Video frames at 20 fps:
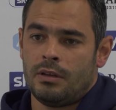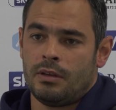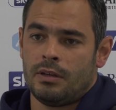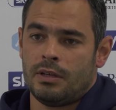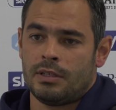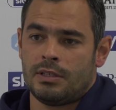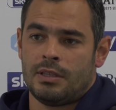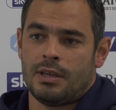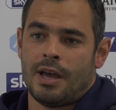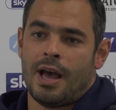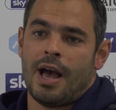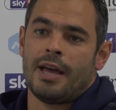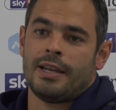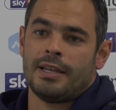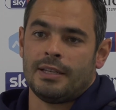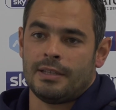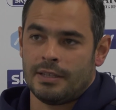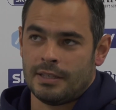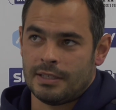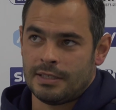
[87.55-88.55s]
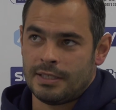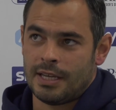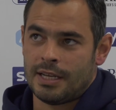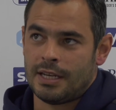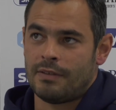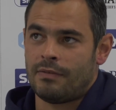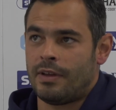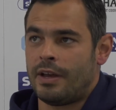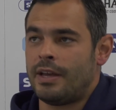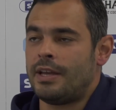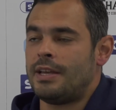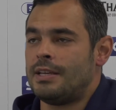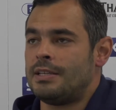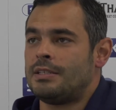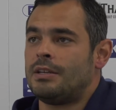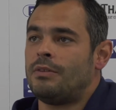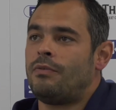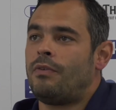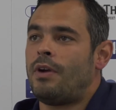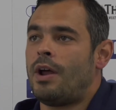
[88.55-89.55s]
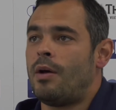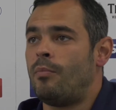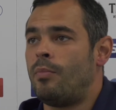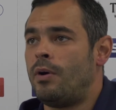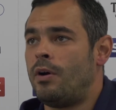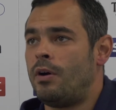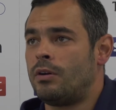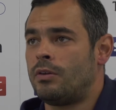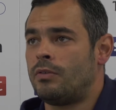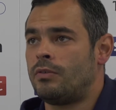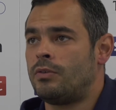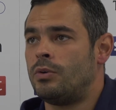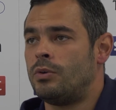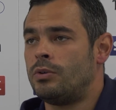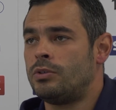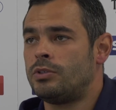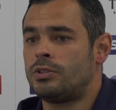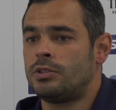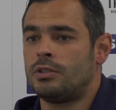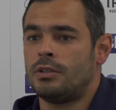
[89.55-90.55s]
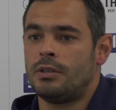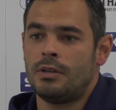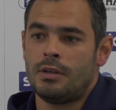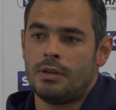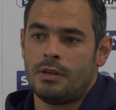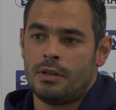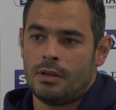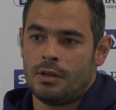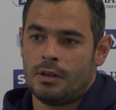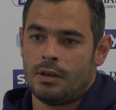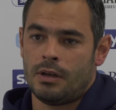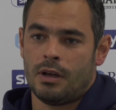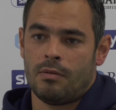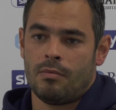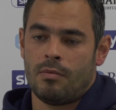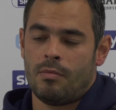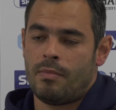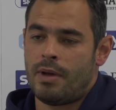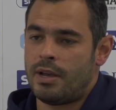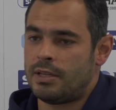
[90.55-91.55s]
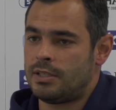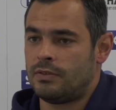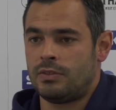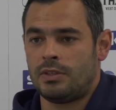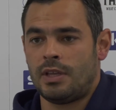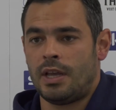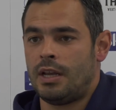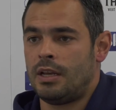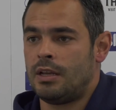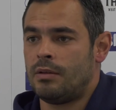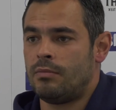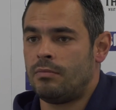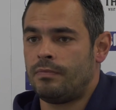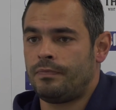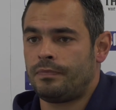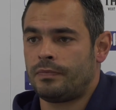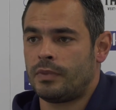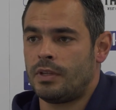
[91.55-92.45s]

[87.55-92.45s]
the added incentive that it is at Fratton Park, of course, a massive stadium.